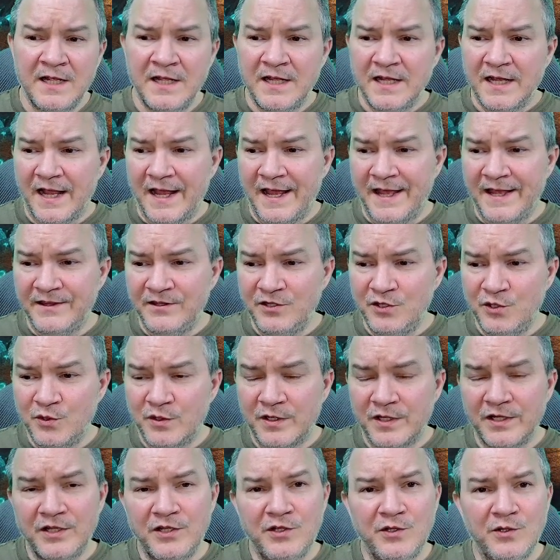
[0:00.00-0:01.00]
And you
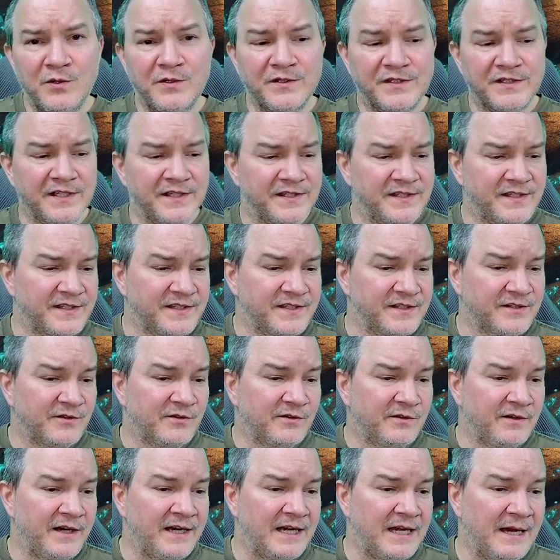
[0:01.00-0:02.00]
can use this as a
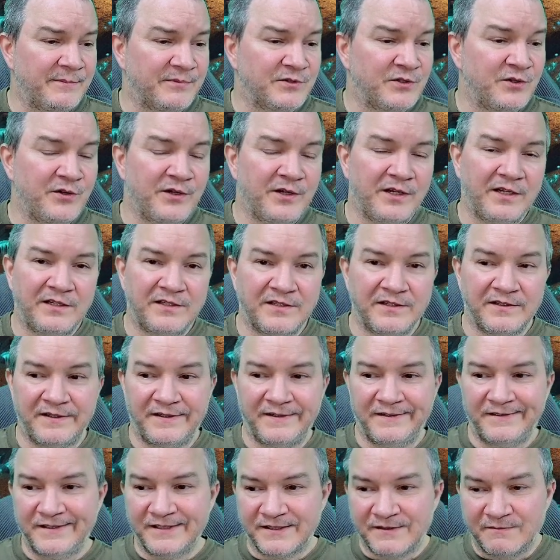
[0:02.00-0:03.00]
great opportunity to
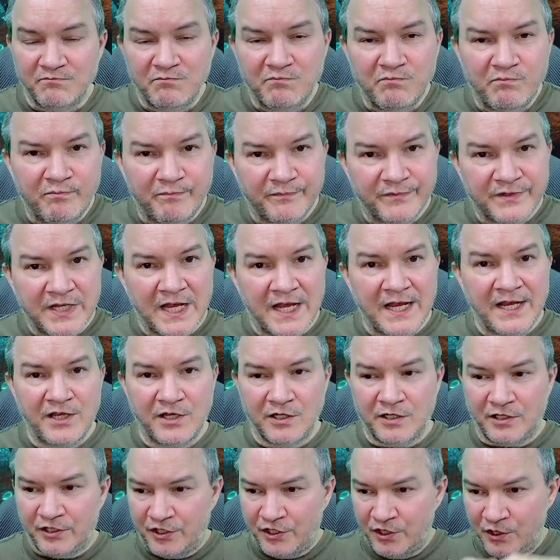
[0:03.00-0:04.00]
just take
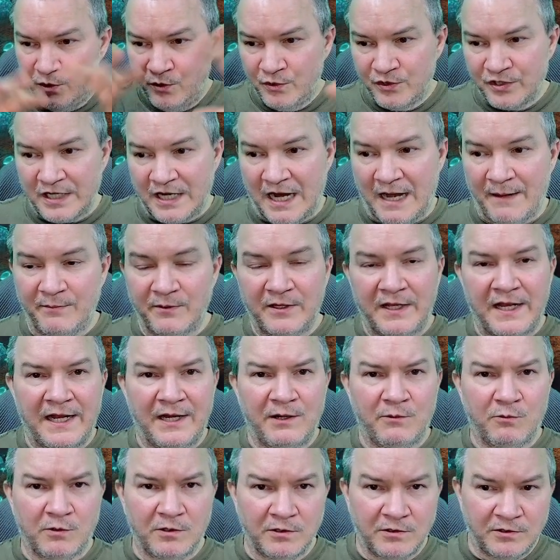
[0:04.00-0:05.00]
your huge
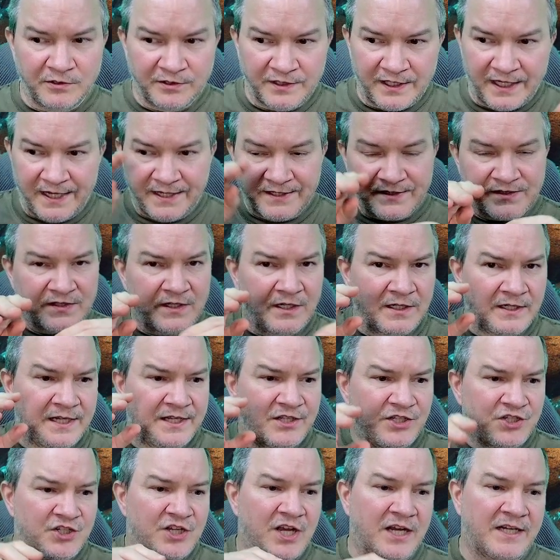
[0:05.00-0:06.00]
complicated world and start
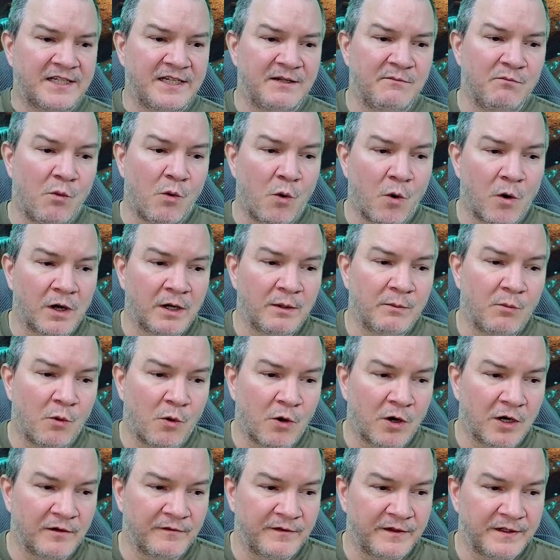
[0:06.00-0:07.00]
injecting more and
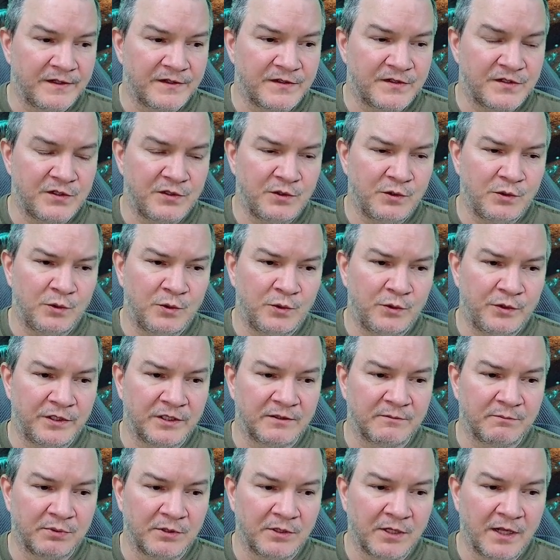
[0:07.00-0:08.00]
more of it to your
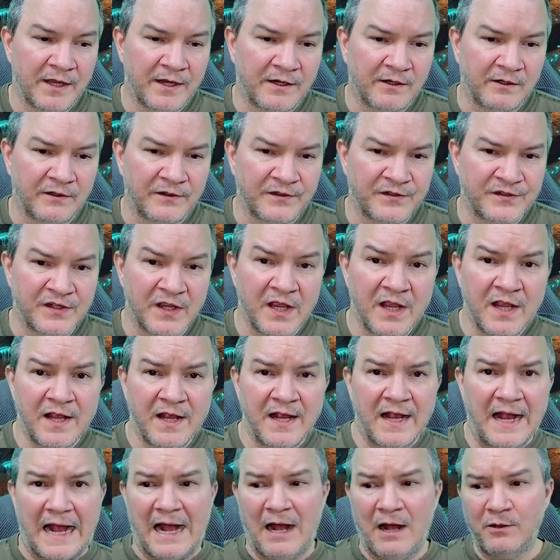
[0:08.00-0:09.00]
players,
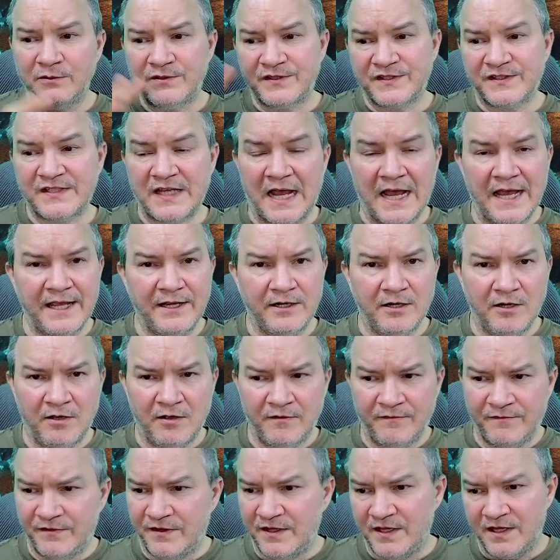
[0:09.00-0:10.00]
outside
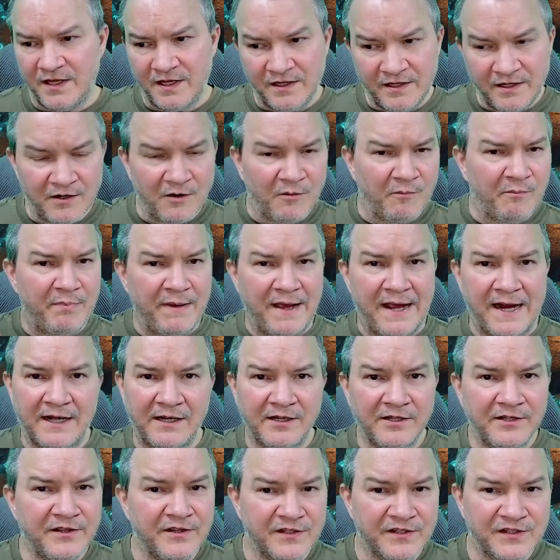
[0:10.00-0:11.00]
of the,
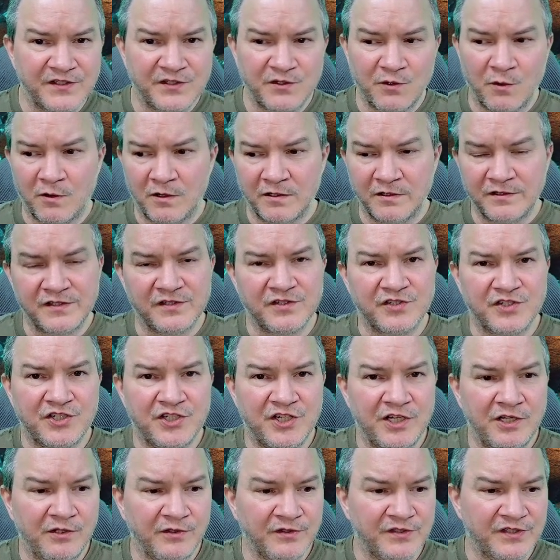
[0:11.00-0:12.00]
battling the swords and
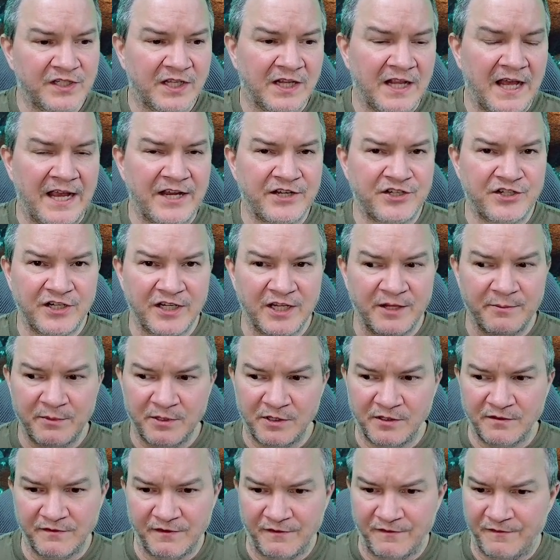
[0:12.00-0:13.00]
shields clashing in the
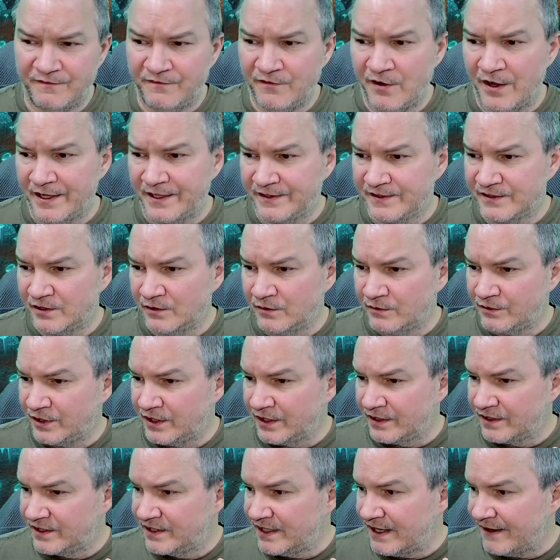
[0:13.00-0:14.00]
middle of a fight. So you
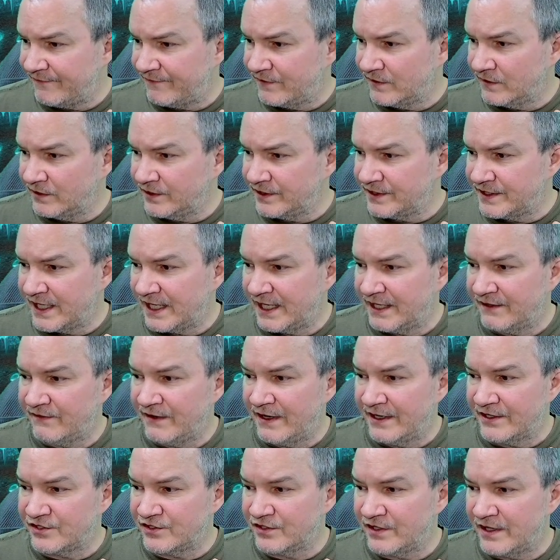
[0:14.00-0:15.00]
could definitely take
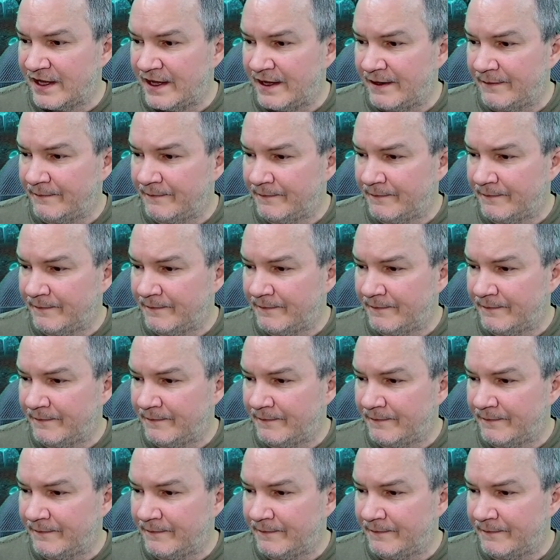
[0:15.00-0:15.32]
advantage of that.